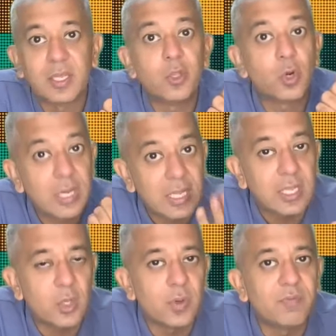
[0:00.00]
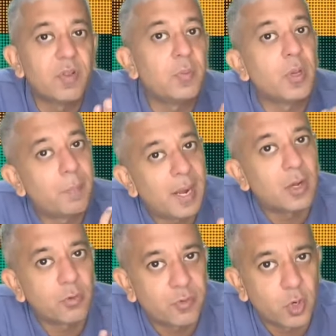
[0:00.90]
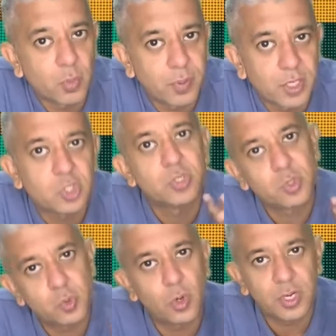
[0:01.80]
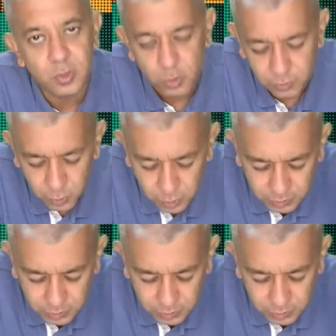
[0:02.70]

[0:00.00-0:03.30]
Your TQM will be a part of your operation, so on and so forth.